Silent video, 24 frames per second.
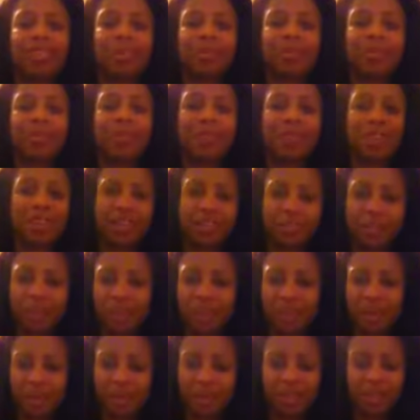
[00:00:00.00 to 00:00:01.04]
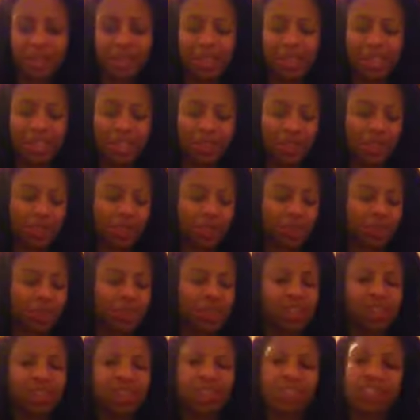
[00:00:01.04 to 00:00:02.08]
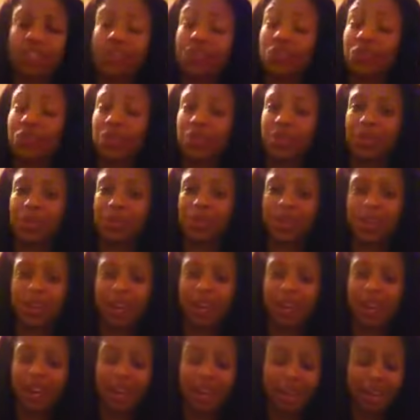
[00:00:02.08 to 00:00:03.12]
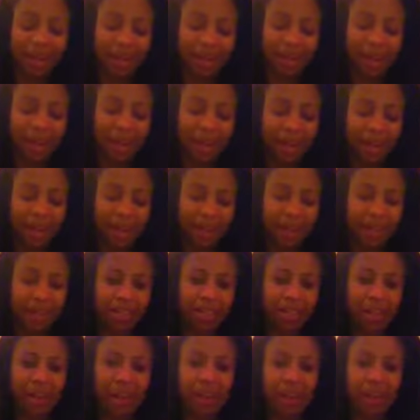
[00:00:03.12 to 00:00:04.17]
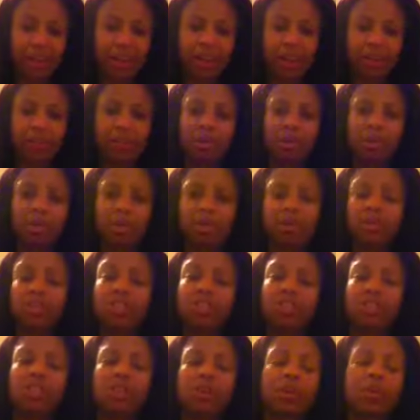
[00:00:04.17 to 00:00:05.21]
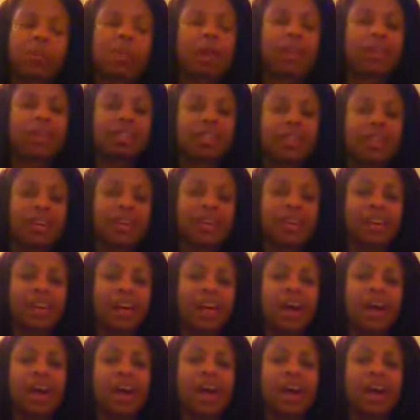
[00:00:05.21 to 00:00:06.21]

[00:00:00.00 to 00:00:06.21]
Good morning, my name is Angel. It's 4:30 a.m. and I am about to start my day.